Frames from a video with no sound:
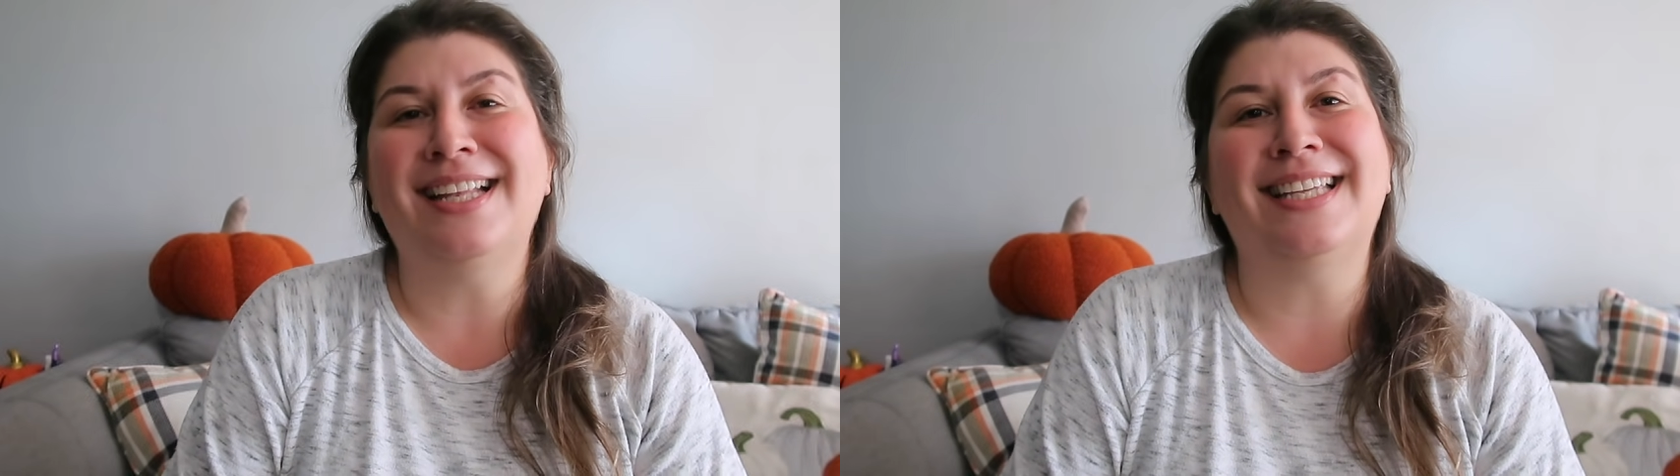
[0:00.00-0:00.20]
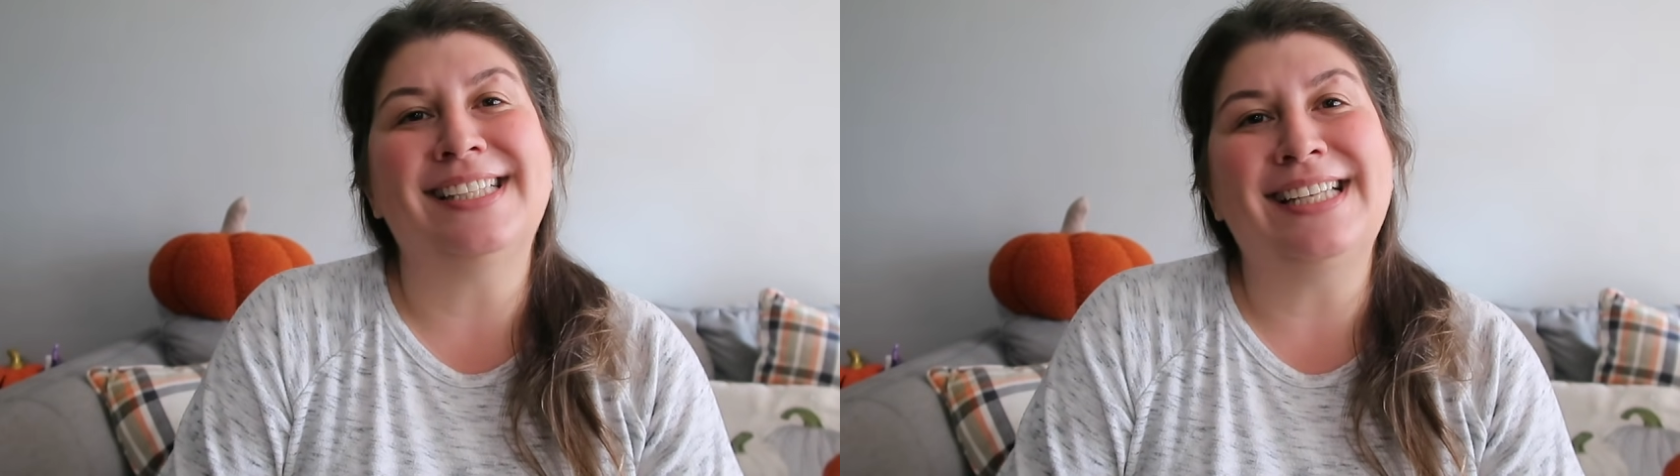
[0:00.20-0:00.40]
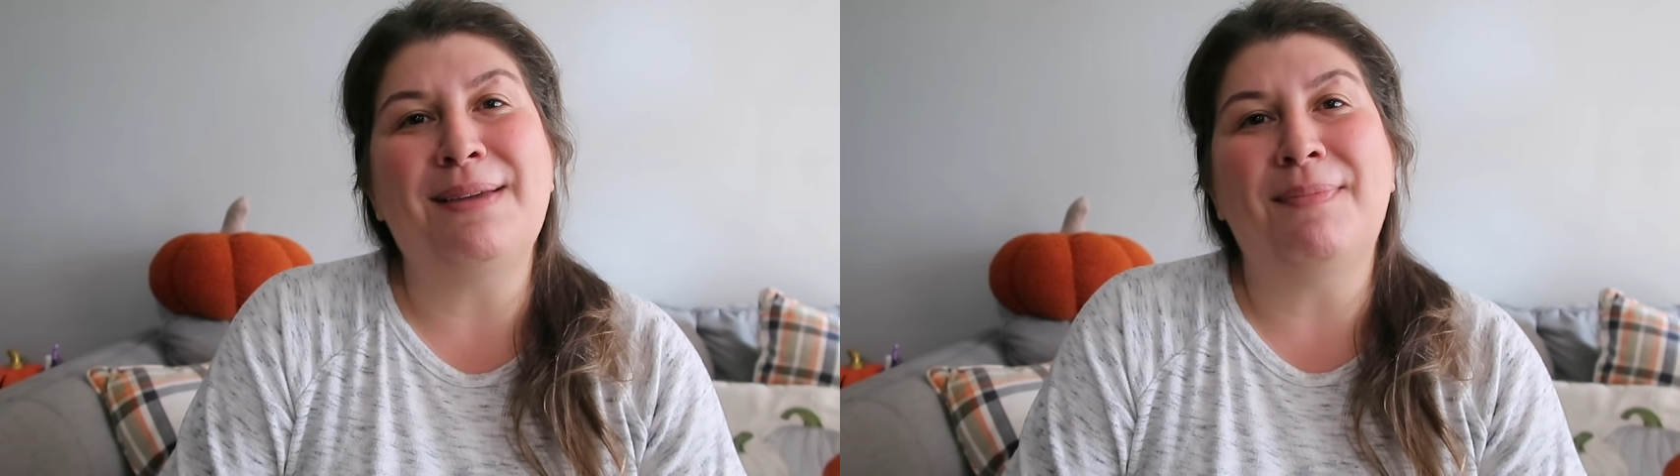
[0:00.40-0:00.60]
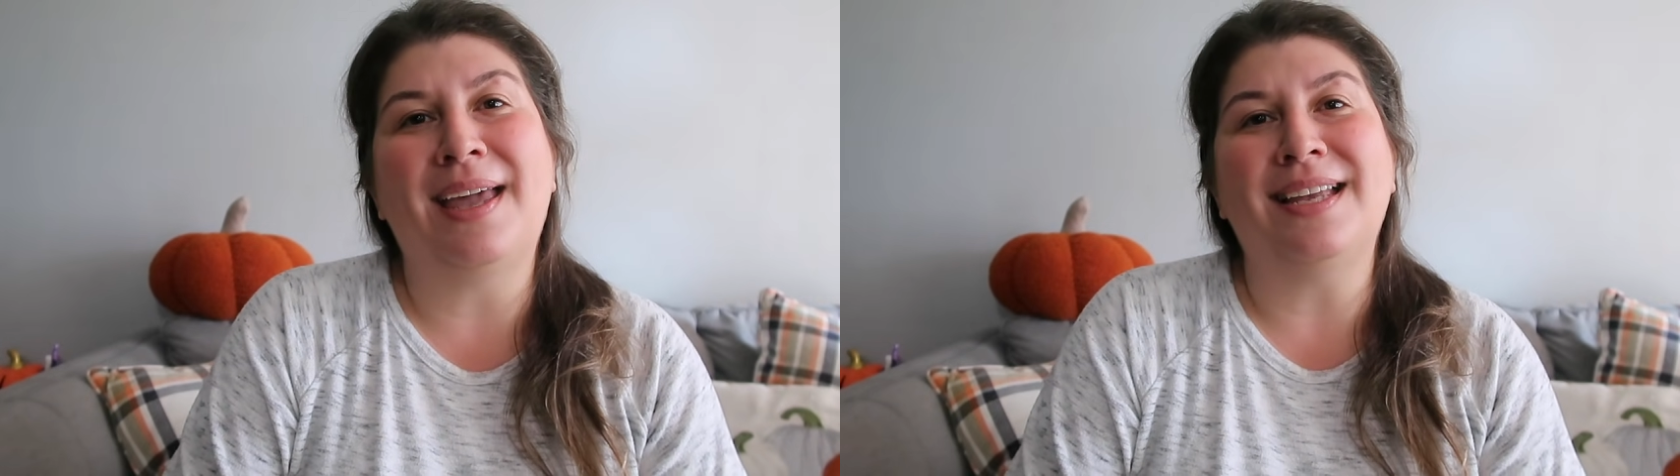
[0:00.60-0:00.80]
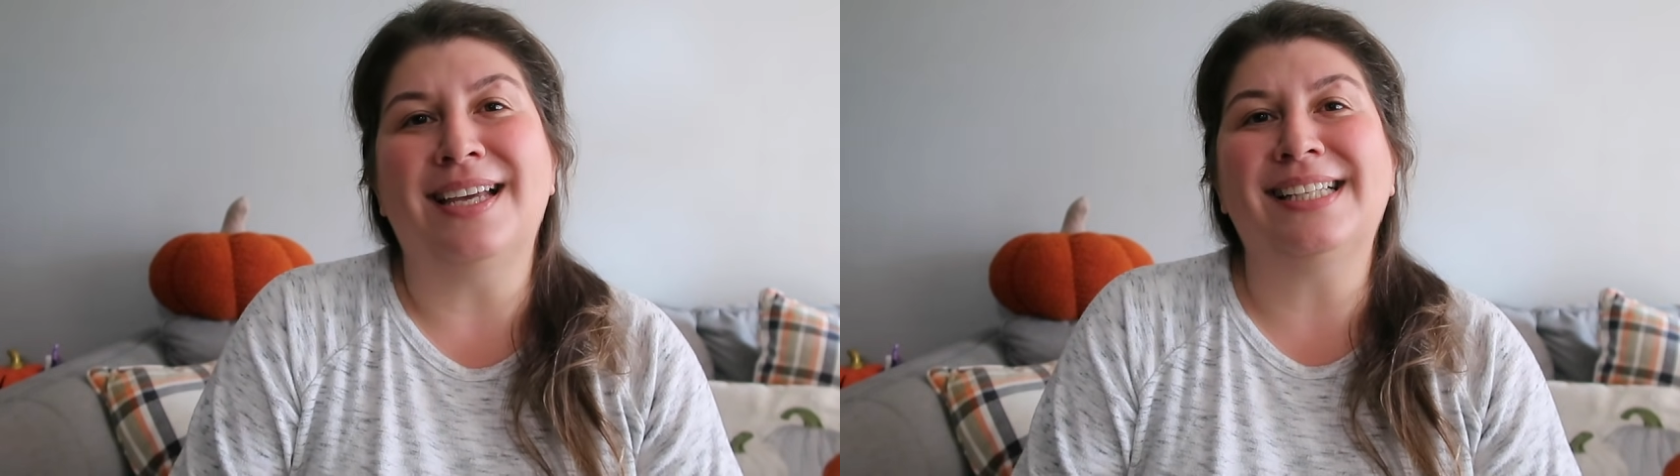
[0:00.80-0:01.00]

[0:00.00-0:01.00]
Disney made